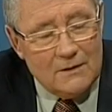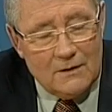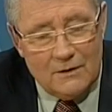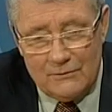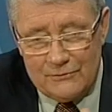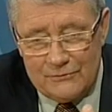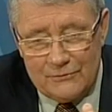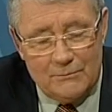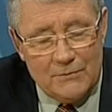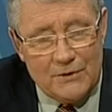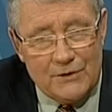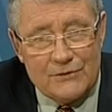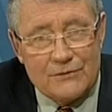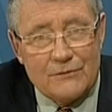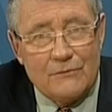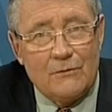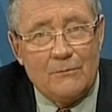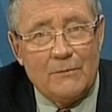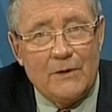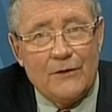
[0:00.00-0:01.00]
I was a
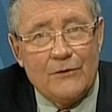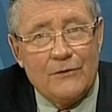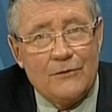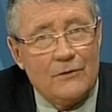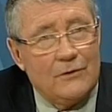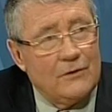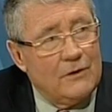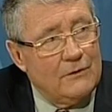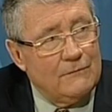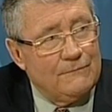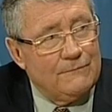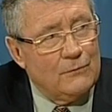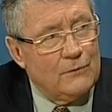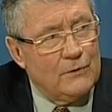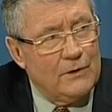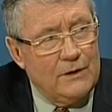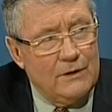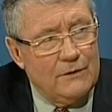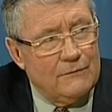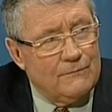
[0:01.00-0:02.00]
minister for about 13 or
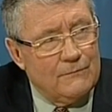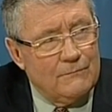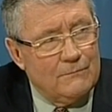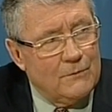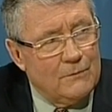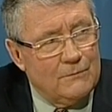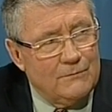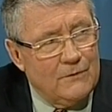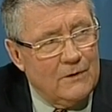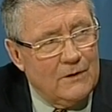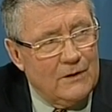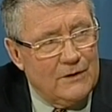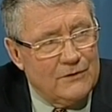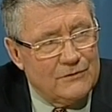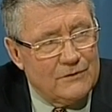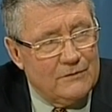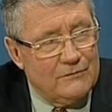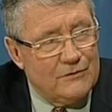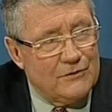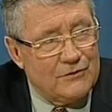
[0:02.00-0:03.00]
14 different
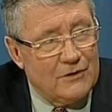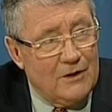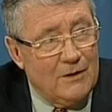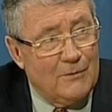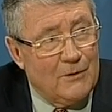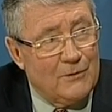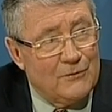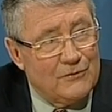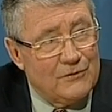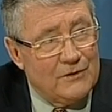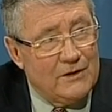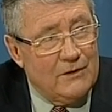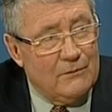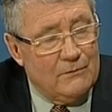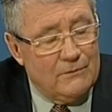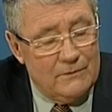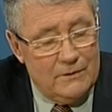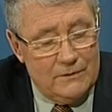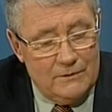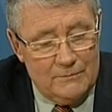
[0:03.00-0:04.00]
portfolios over the time I was there
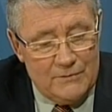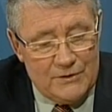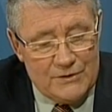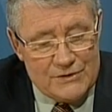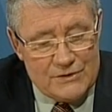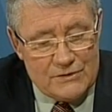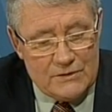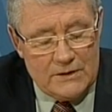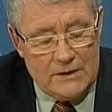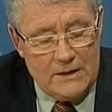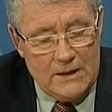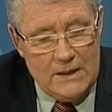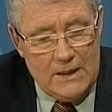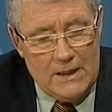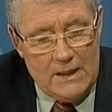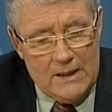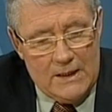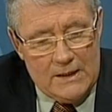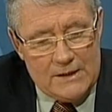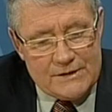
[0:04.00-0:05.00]
in the ministry.
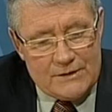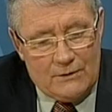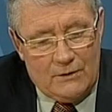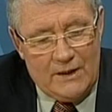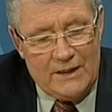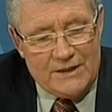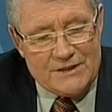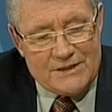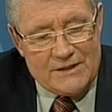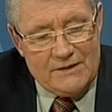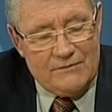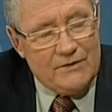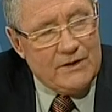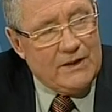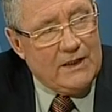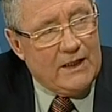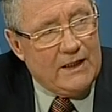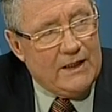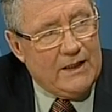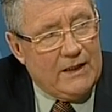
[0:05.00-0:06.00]
So I had
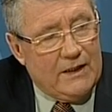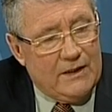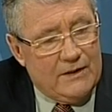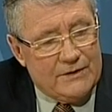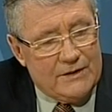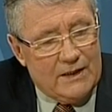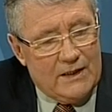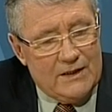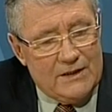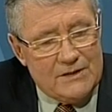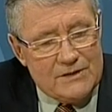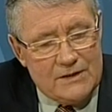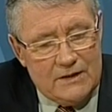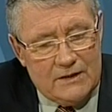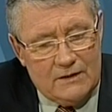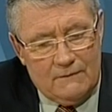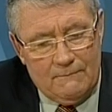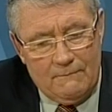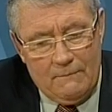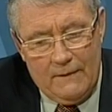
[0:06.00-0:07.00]
17, 18-hour days.
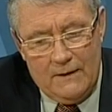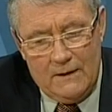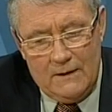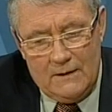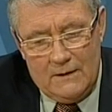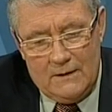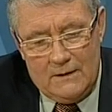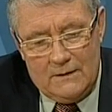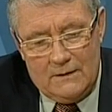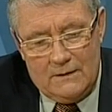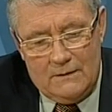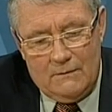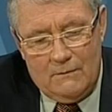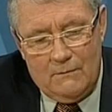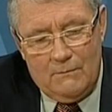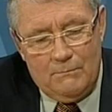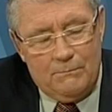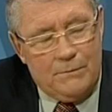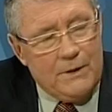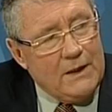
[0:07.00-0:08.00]
Now,
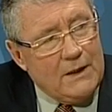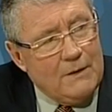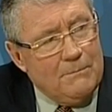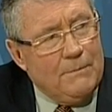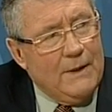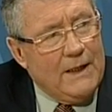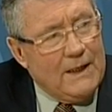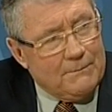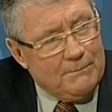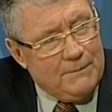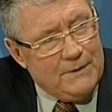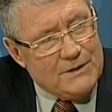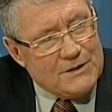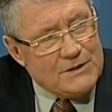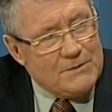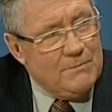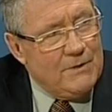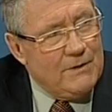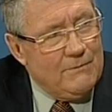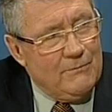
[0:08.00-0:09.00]
being a
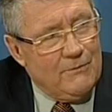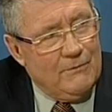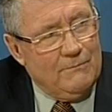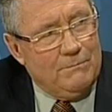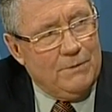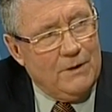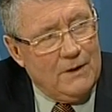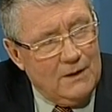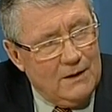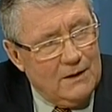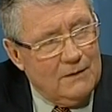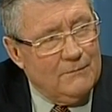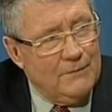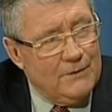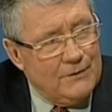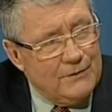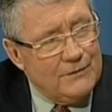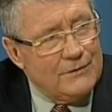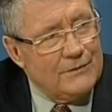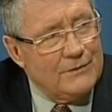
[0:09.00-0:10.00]
backbench member of Parliament...